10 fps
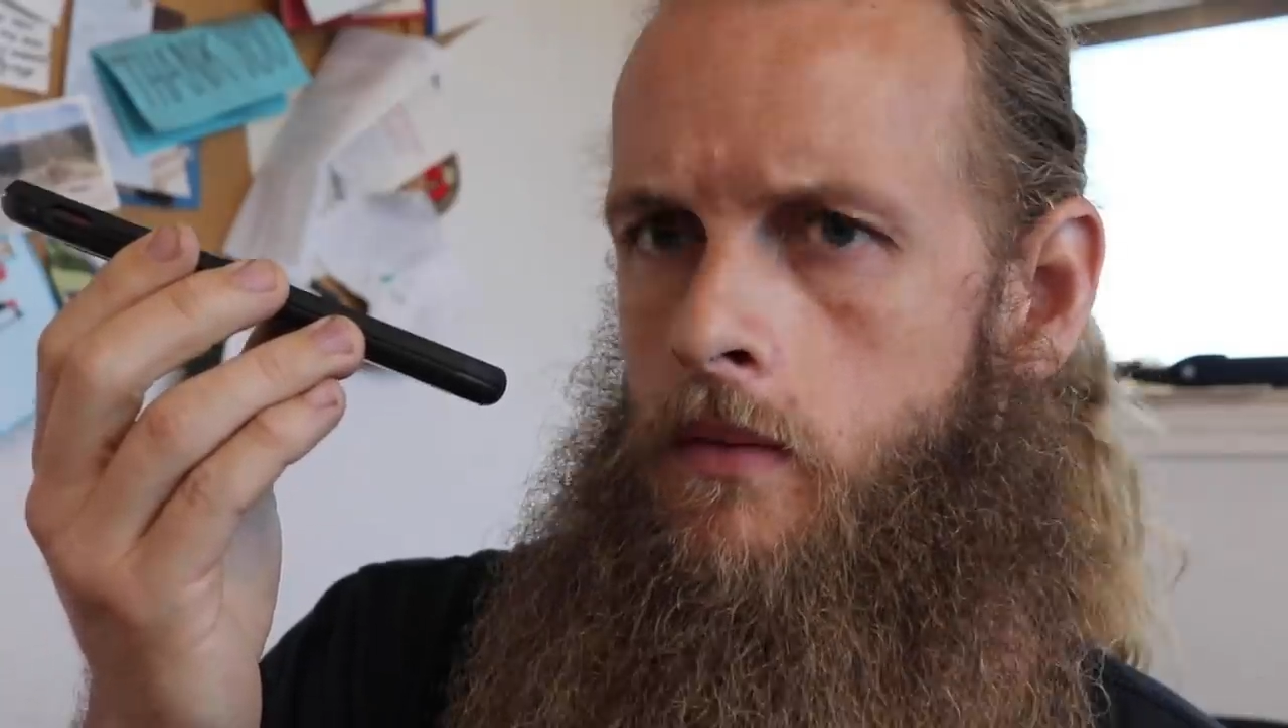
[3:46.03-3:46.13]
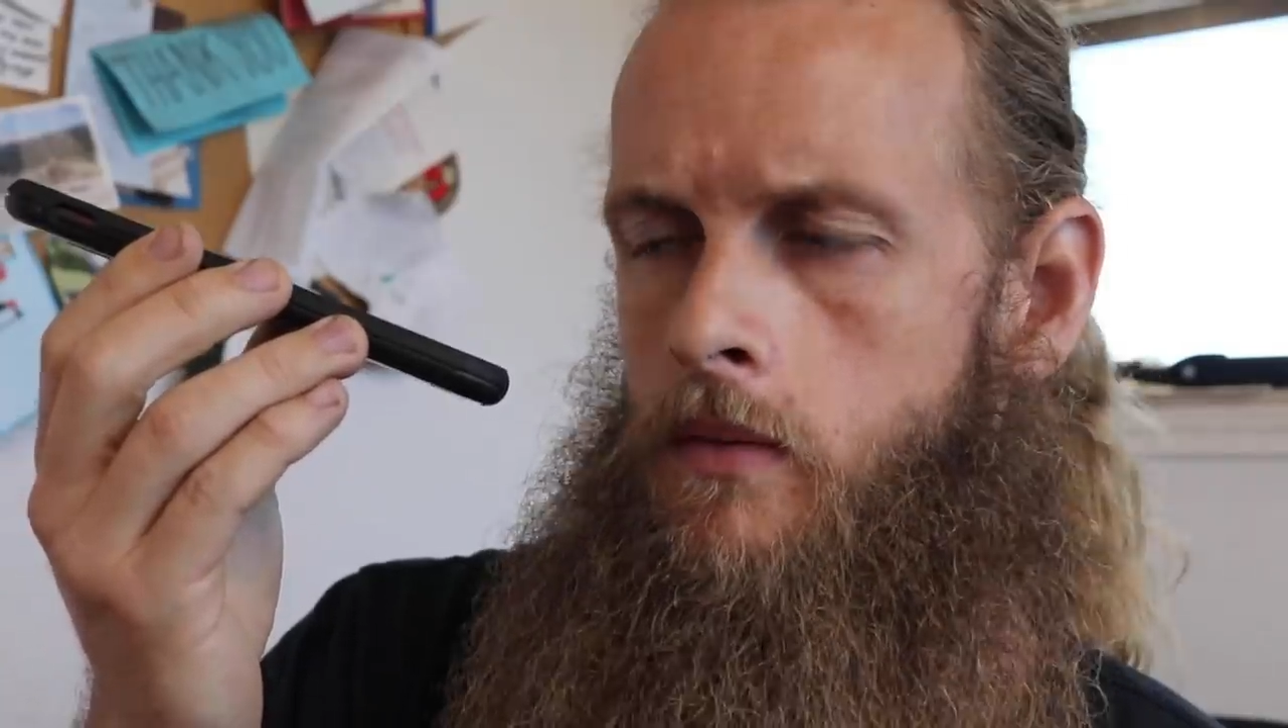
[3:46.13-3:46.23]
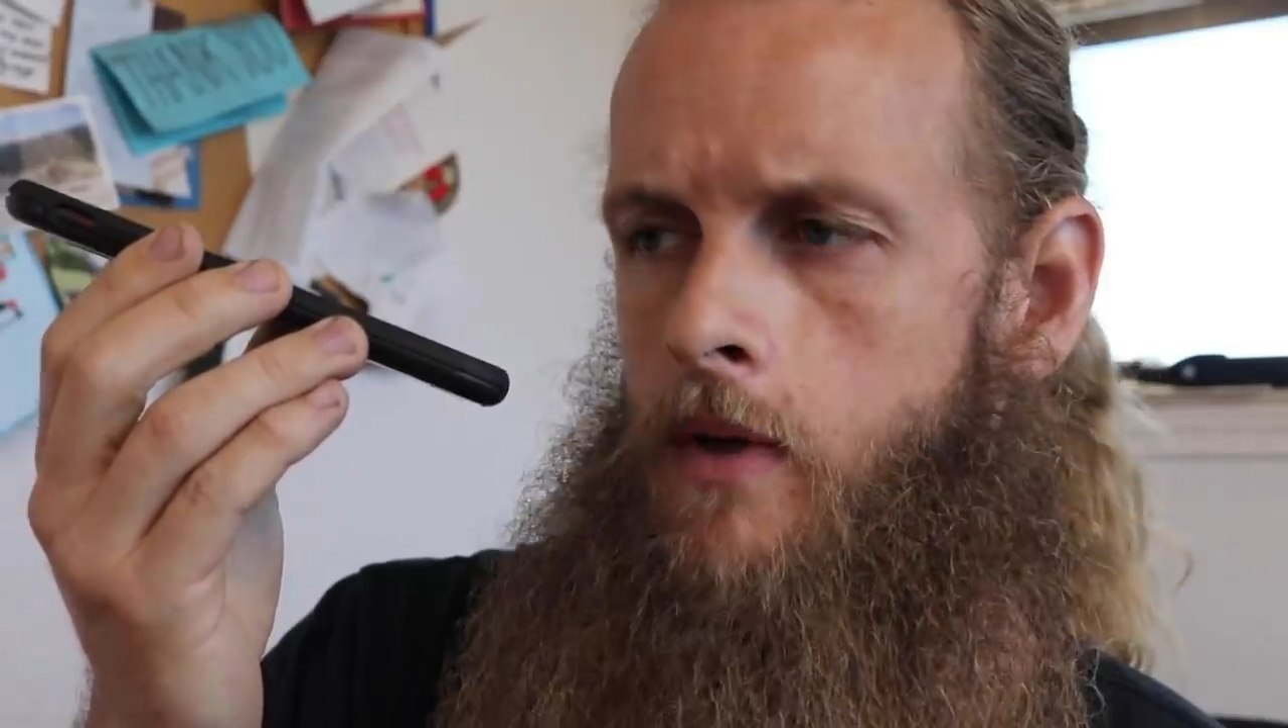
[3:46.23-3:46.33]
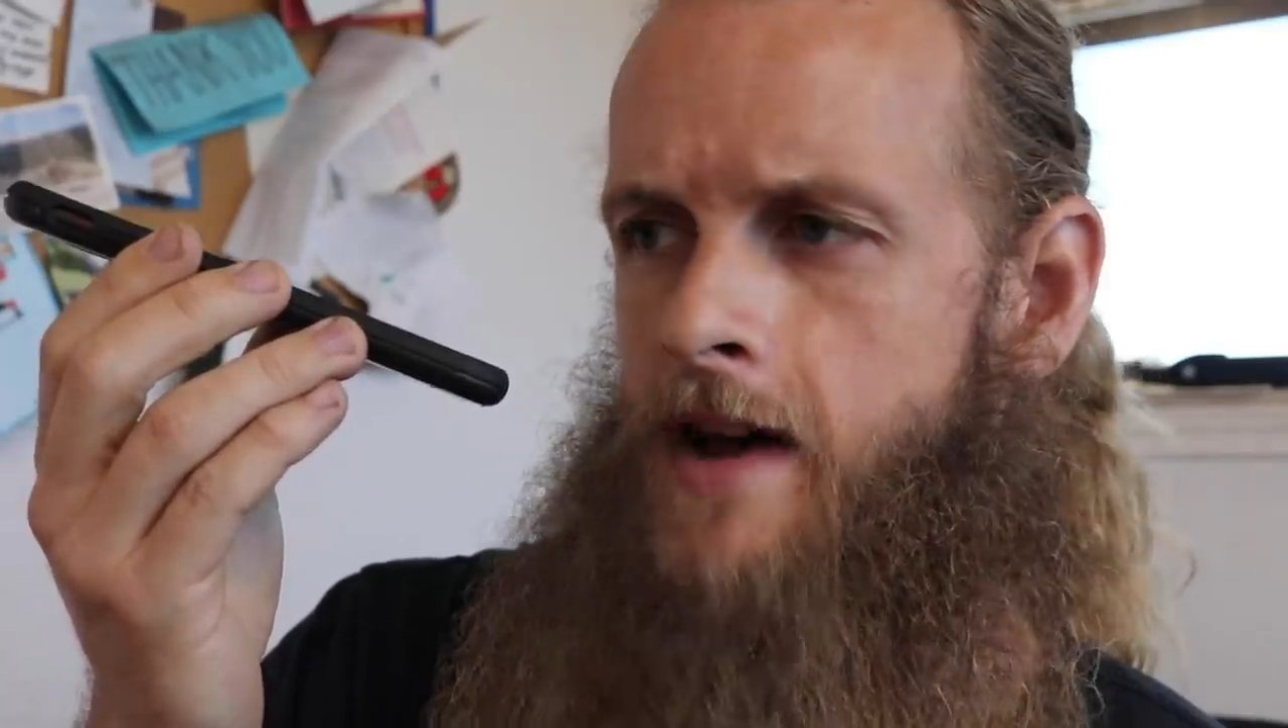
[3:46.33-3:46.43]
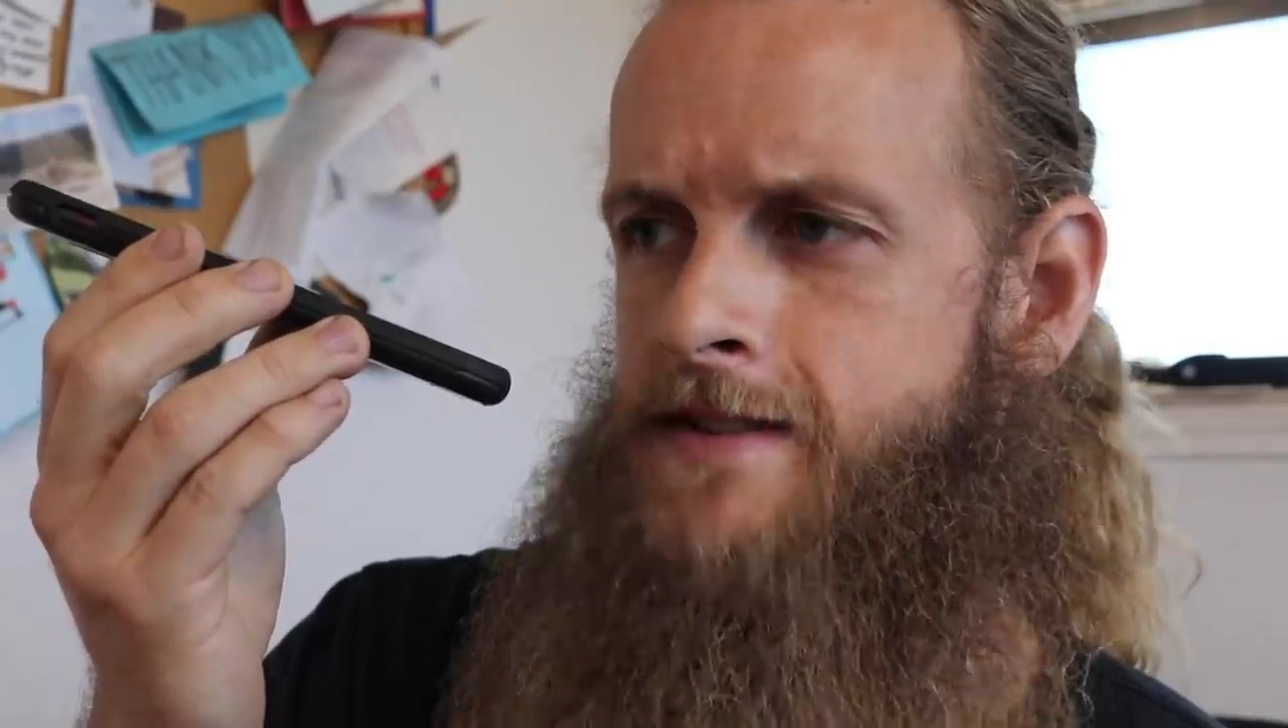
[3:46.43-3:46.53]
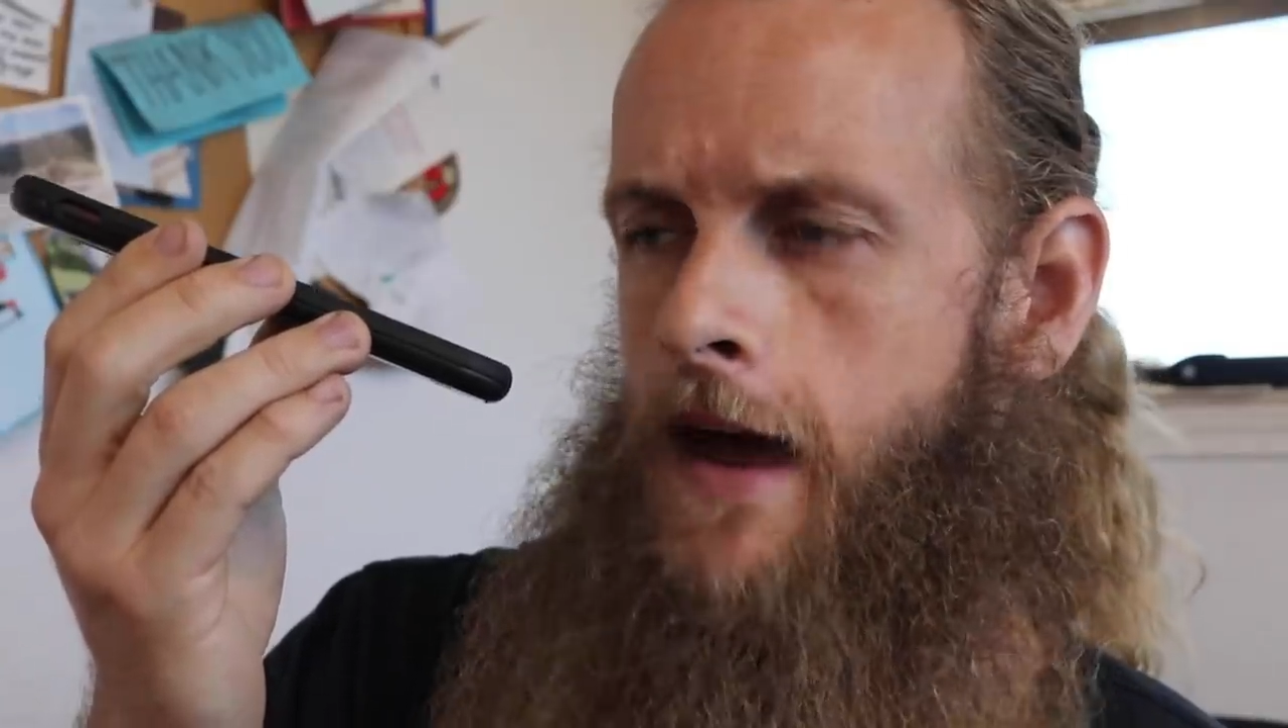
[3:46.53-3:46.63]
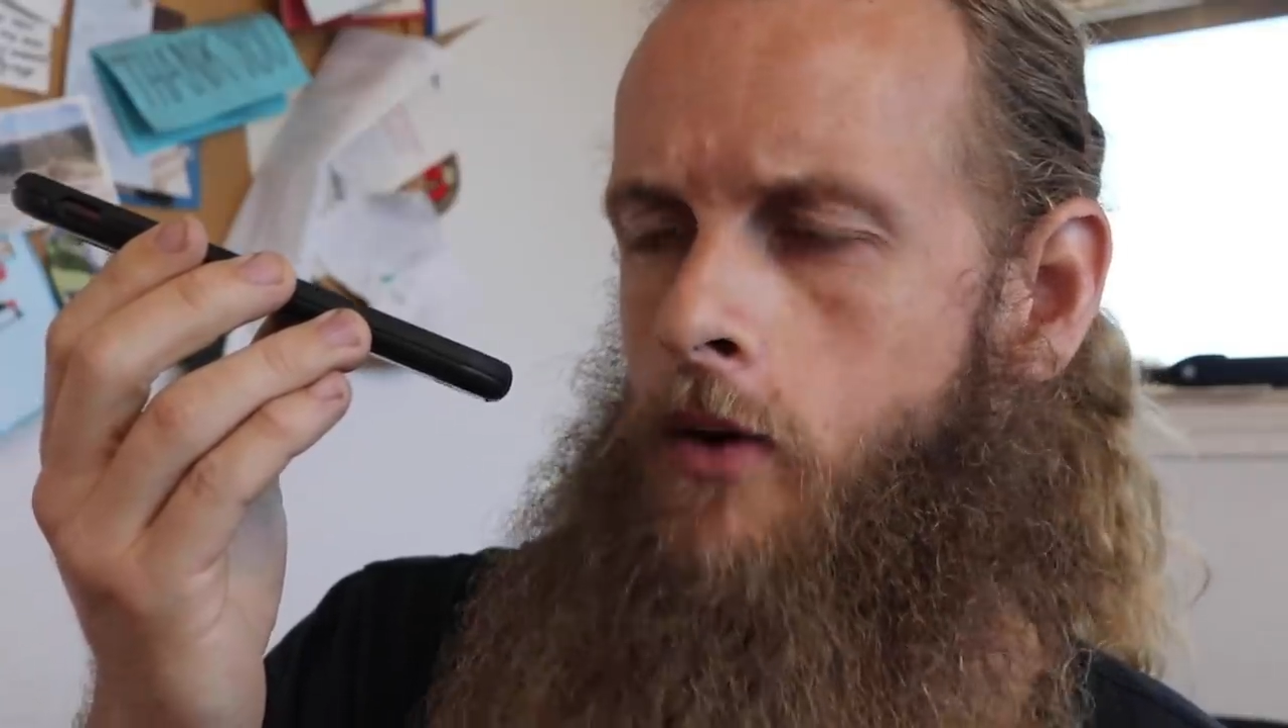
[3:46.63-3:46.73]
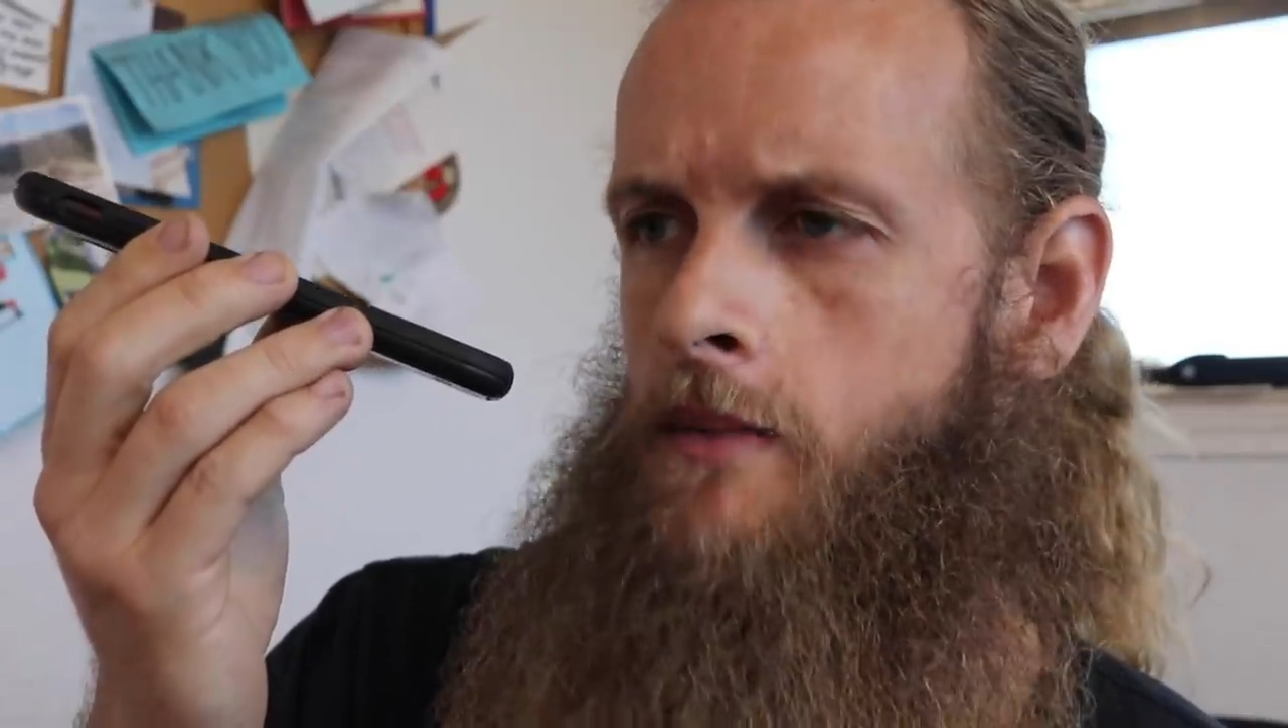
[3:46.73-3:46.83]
Why's that?